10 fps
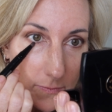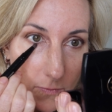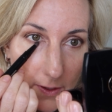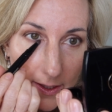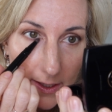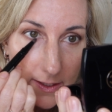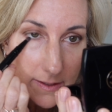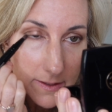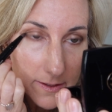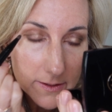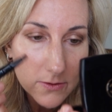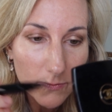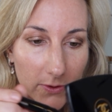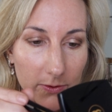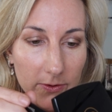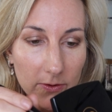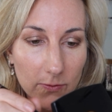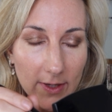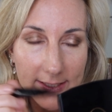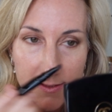run it through the
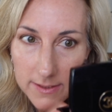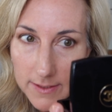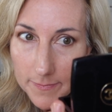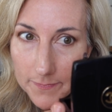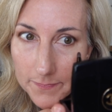rest.